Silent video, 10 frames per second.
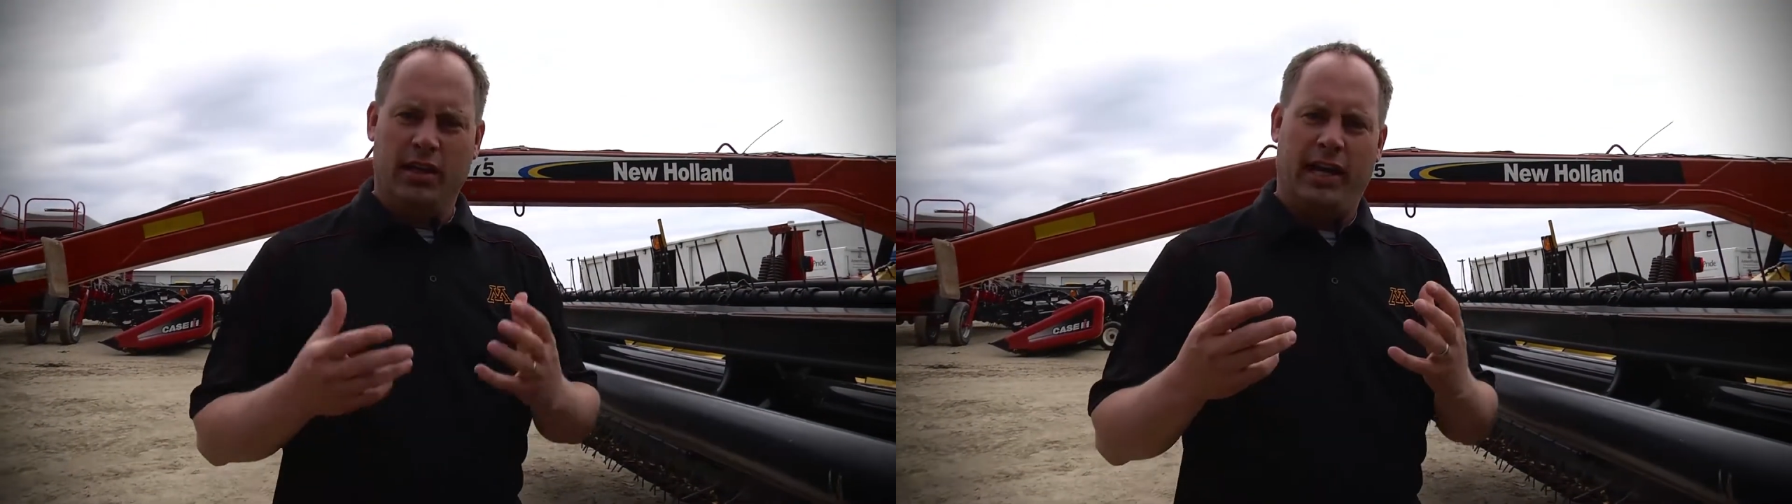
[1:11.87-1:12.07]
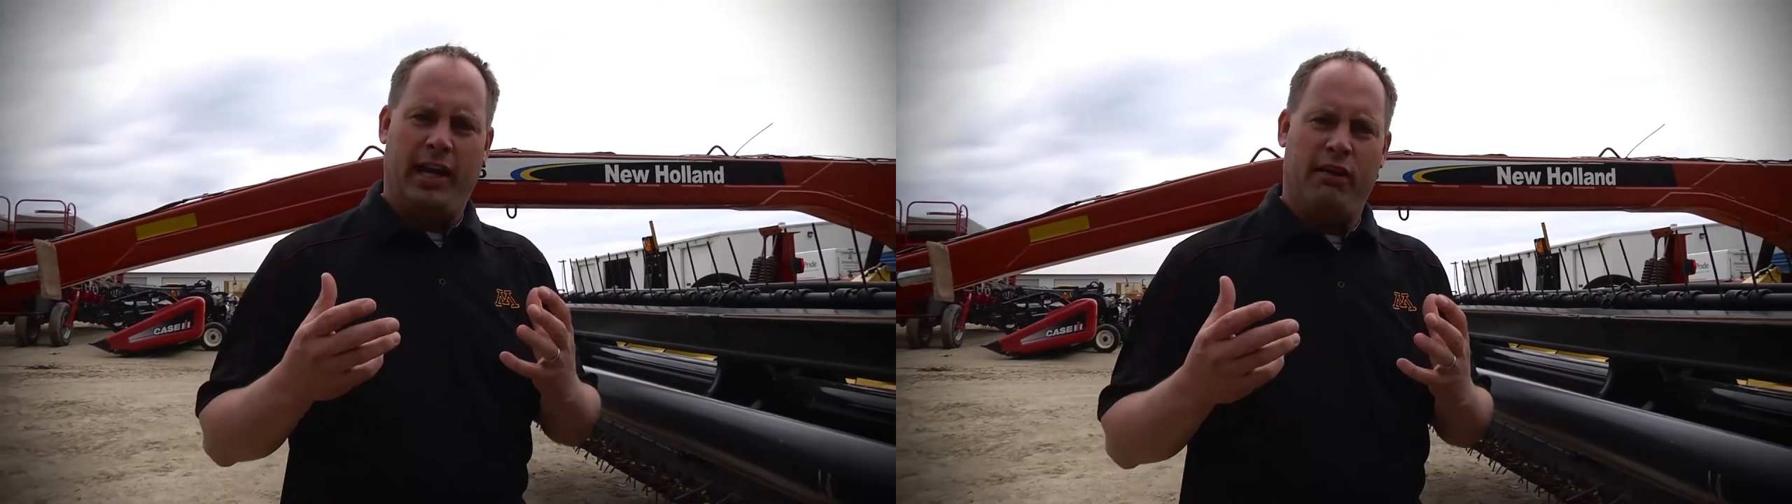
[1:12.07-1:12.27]

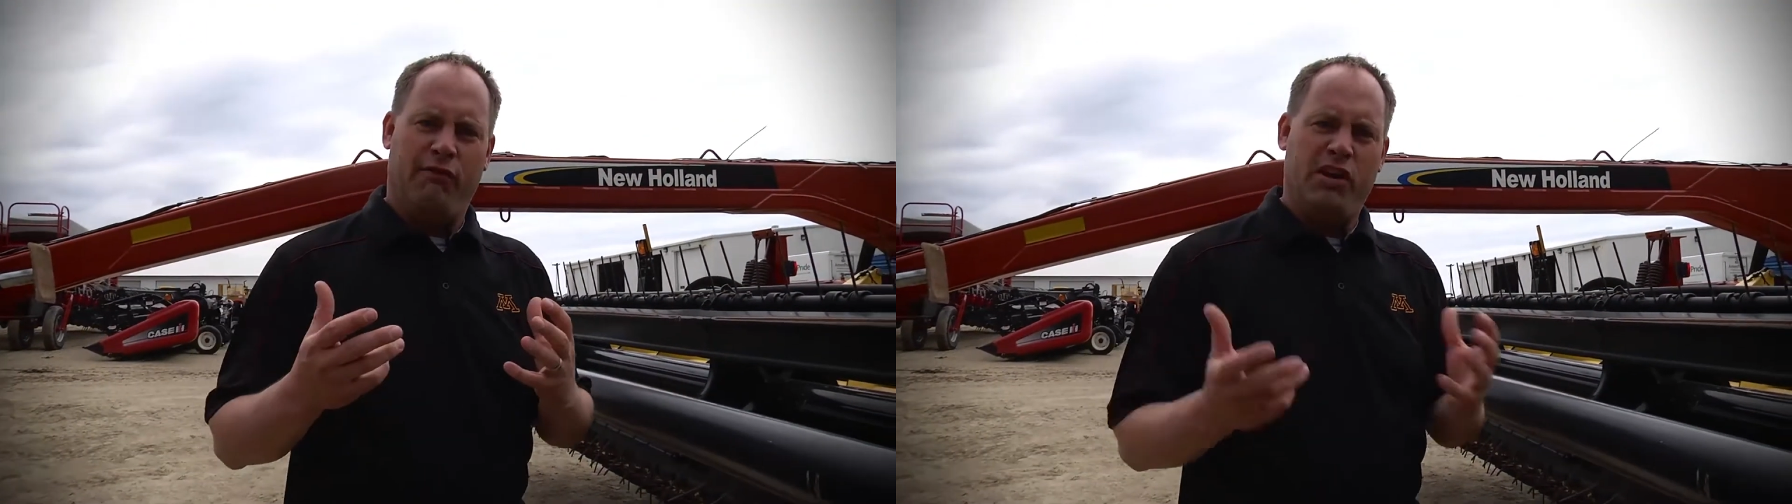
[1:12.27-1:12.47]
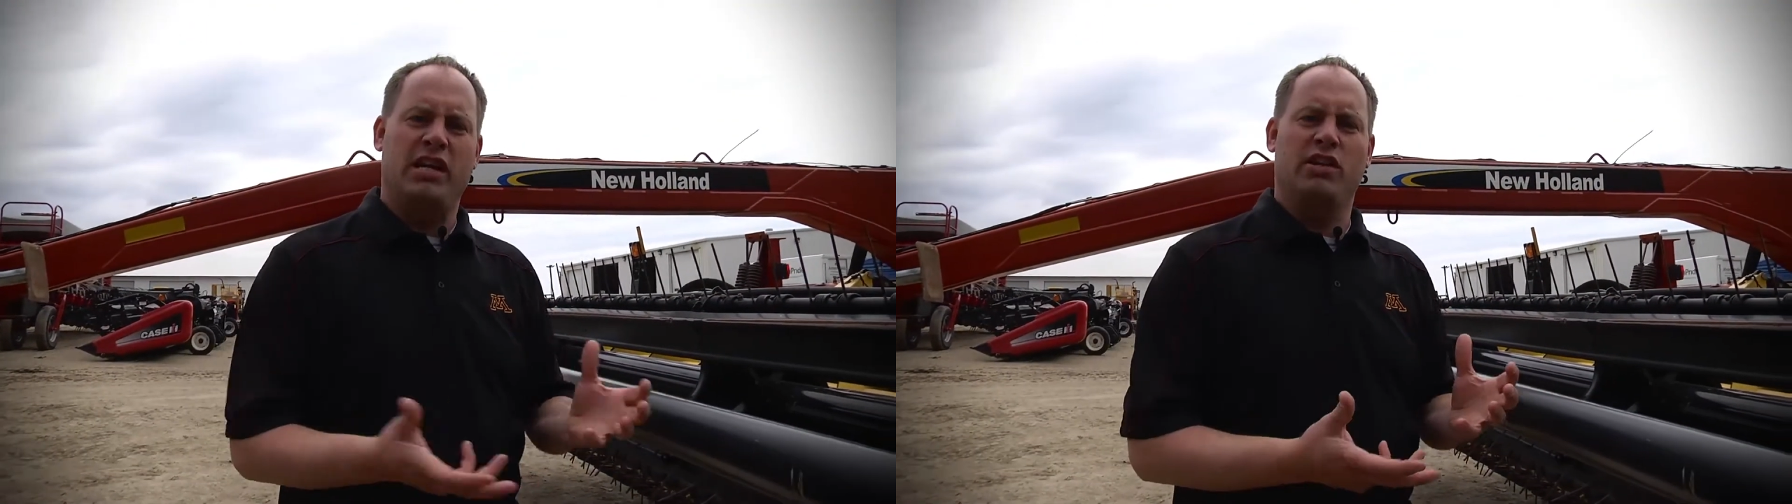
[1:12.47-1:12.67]
and
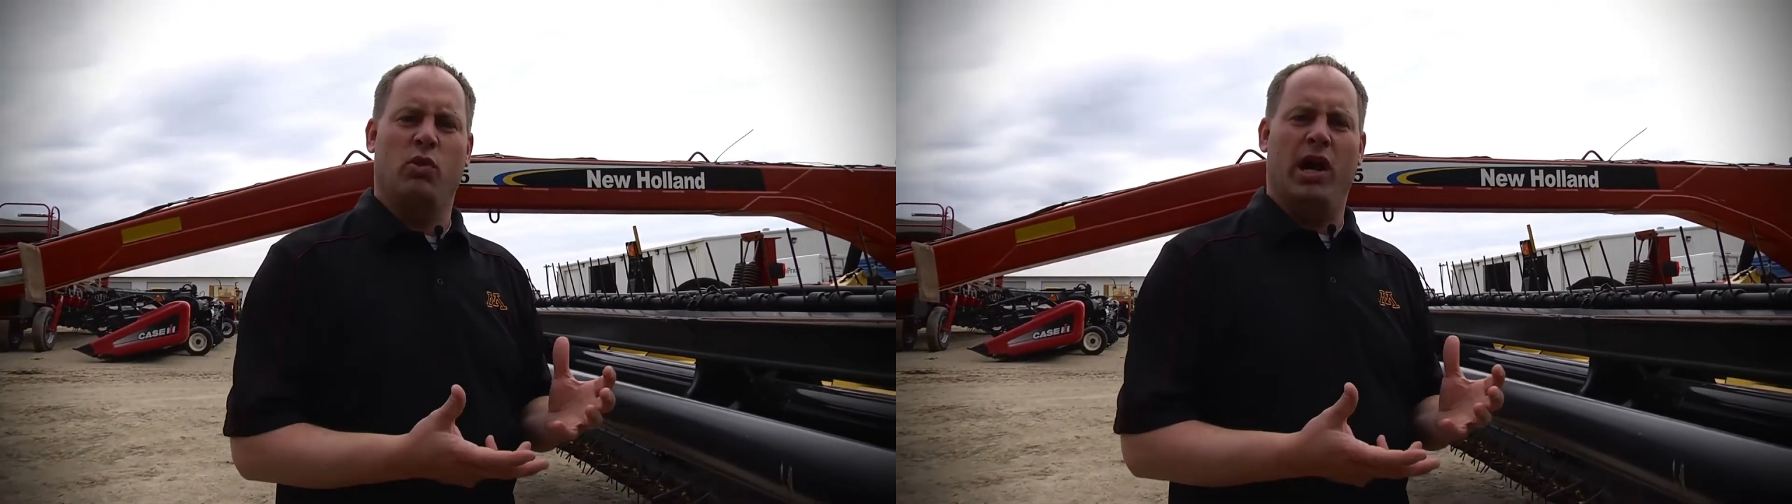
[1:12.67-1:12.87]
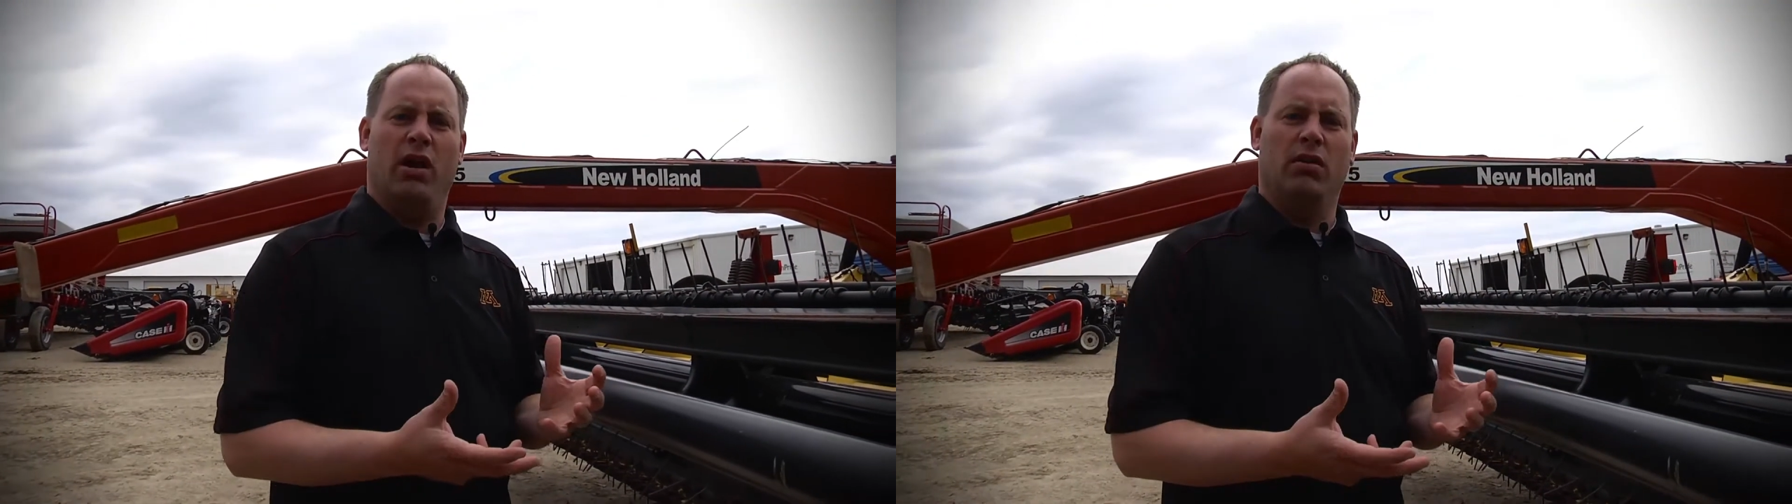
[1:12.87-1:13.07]
feeding
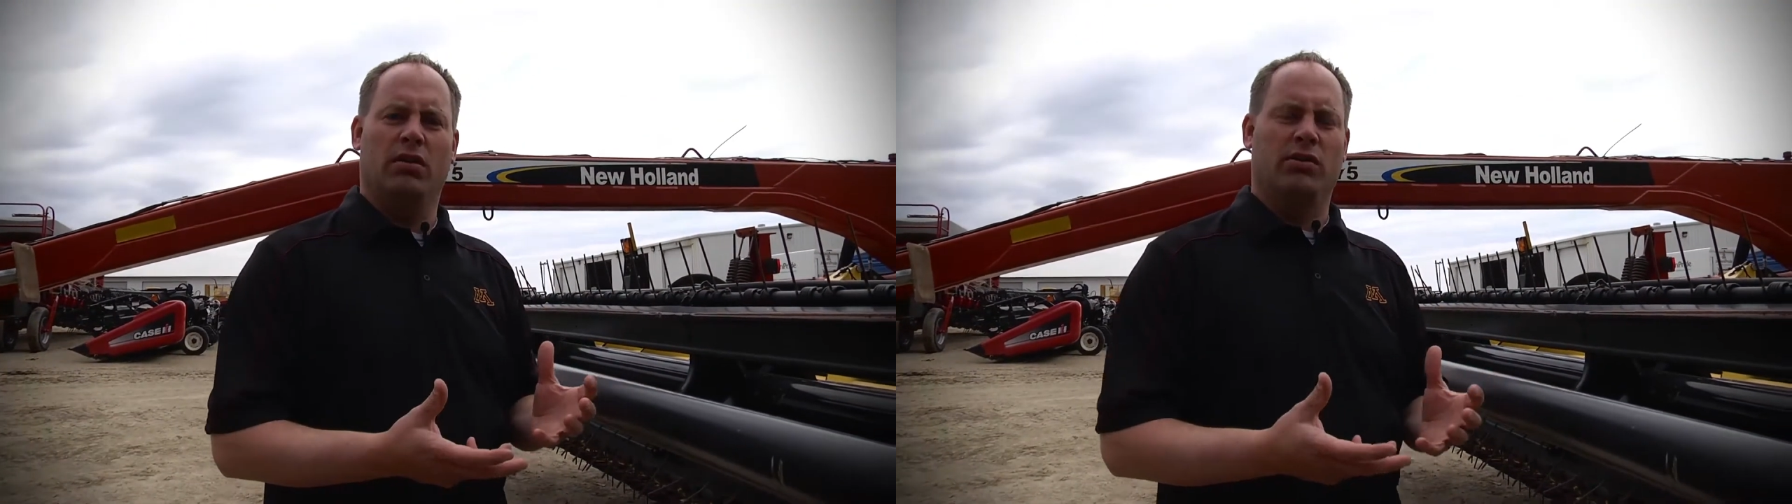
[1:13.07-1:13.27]
well.